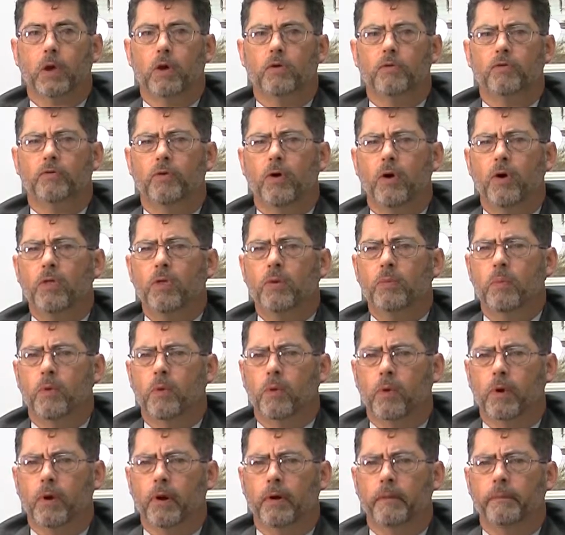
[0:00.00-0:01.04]

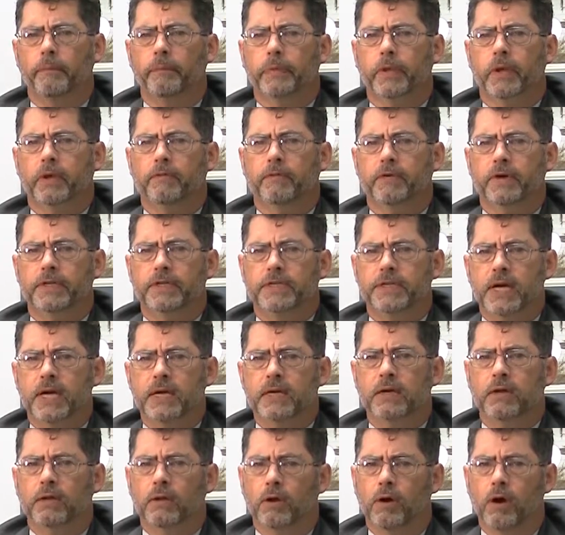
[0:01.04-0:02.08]
Furthermore,
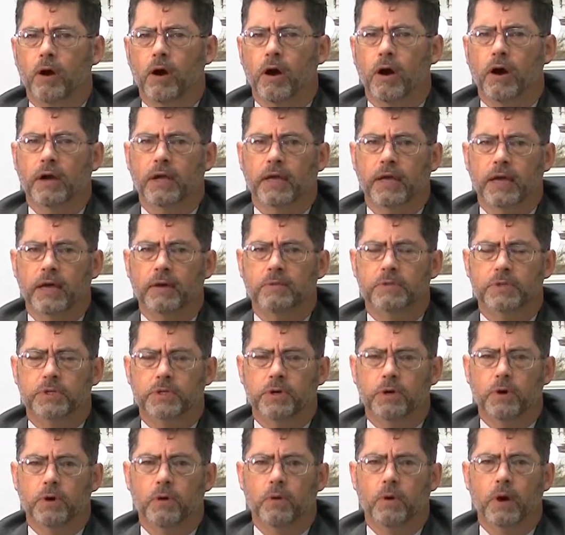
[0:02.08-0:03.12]
Virginia law gives
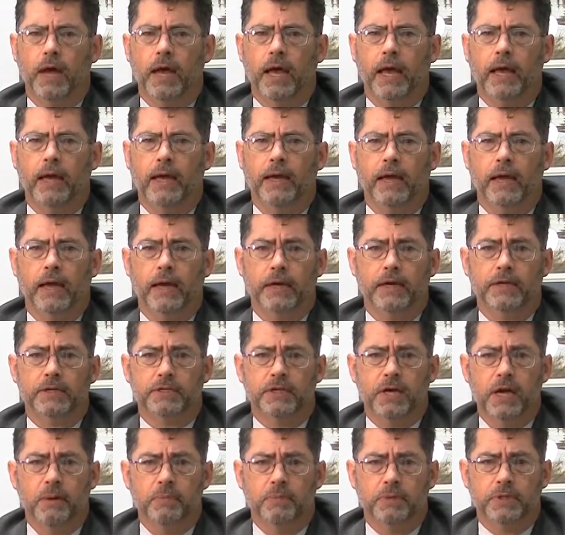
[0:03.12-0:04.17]
you an
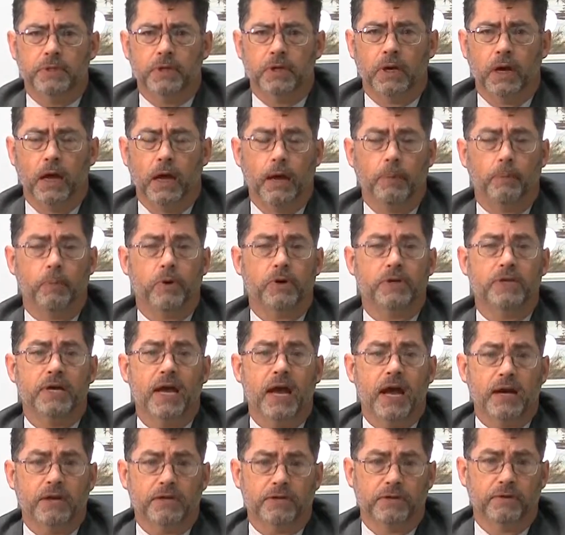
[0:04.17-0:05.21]
exemption, a
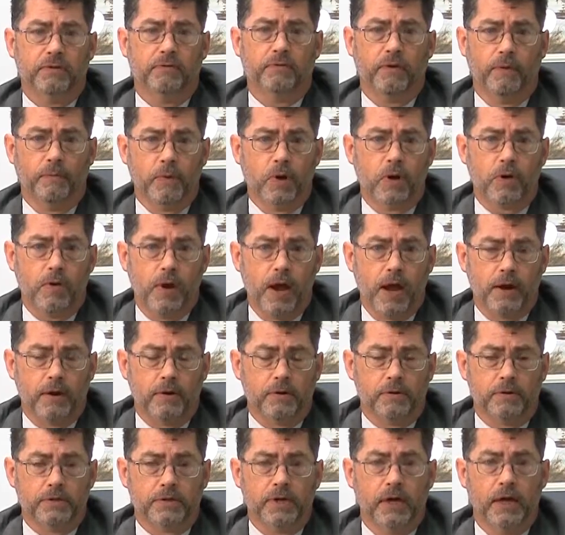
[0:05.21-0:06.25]
protection from your
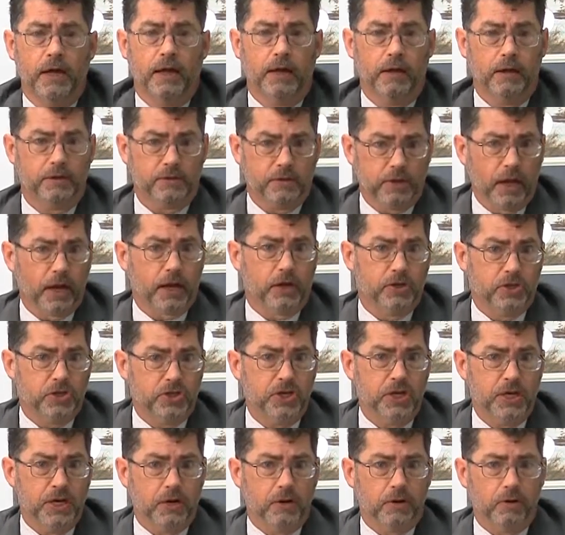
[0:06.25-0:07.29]
creditors. It's like a
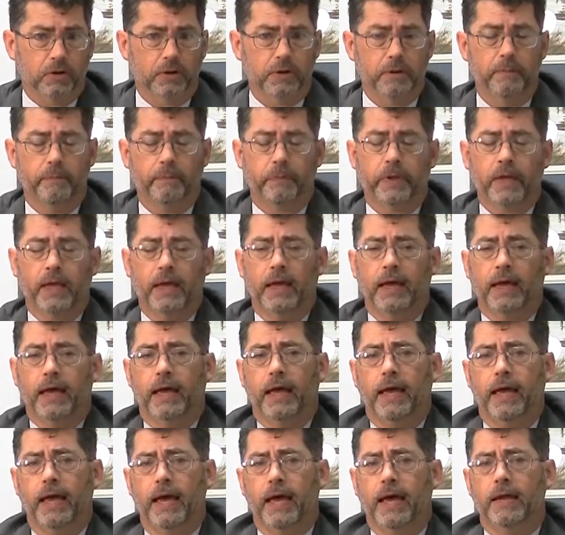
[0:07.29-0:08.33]
shield.
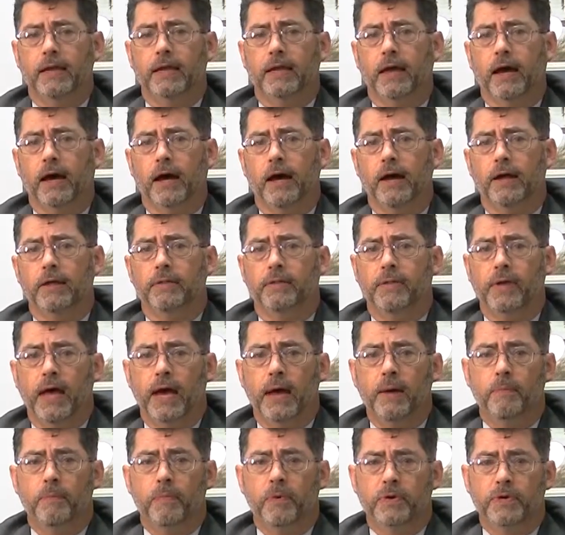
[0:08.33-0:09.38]
And
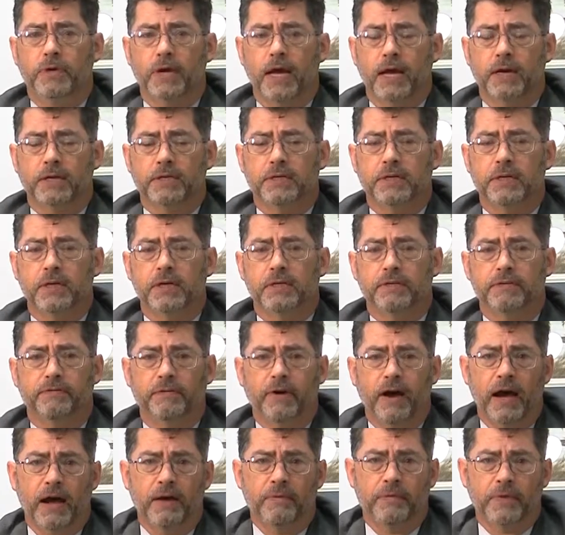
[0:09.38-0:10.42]
that protection is
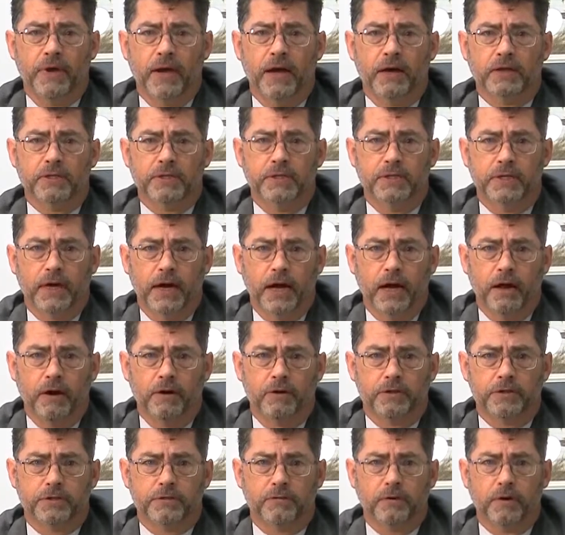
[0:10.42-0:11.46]

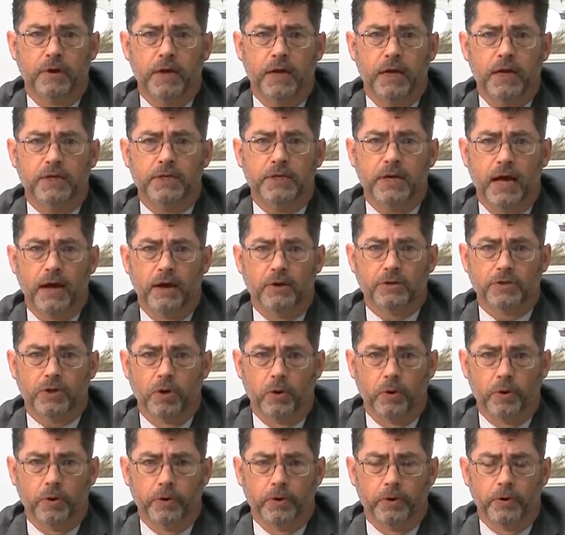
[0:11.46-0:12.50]
$5,000 for each
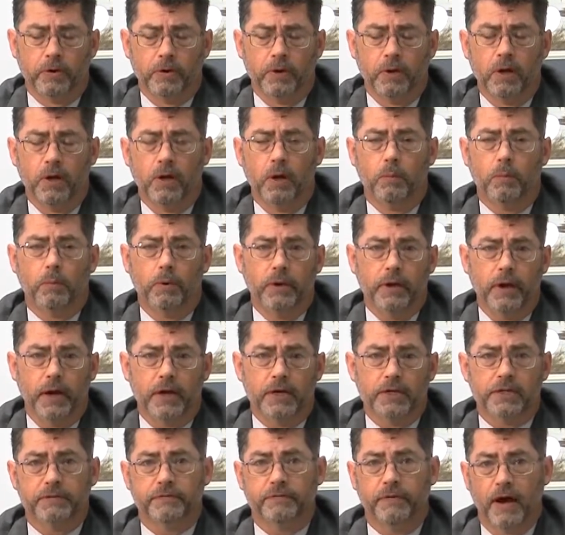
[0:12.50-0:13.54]
householder,
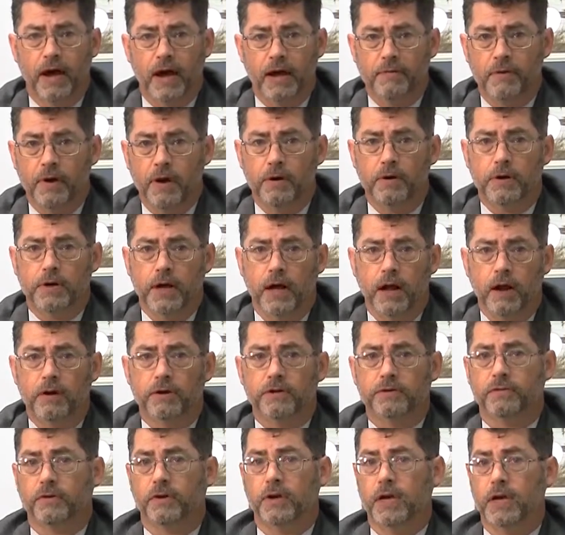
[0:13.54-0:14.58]
plus
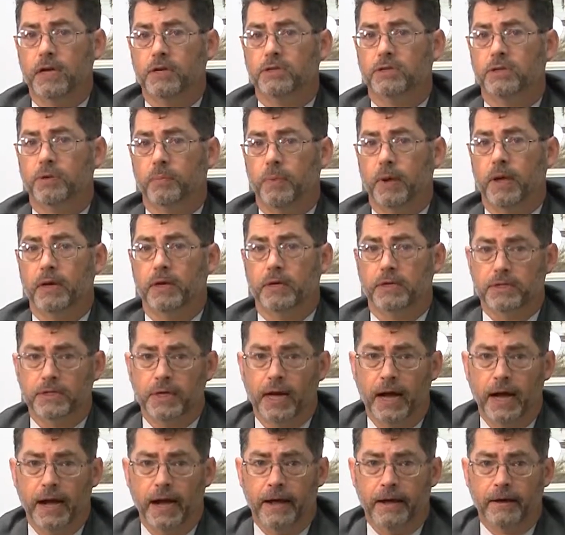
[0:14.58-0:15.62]
$500 for each dependent
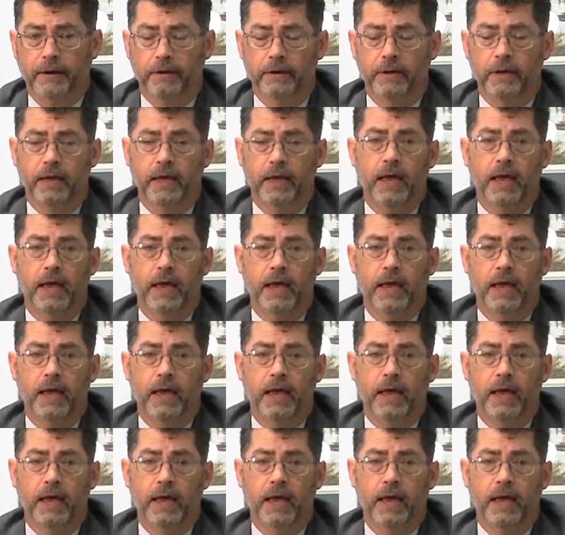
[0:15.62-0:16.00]
child.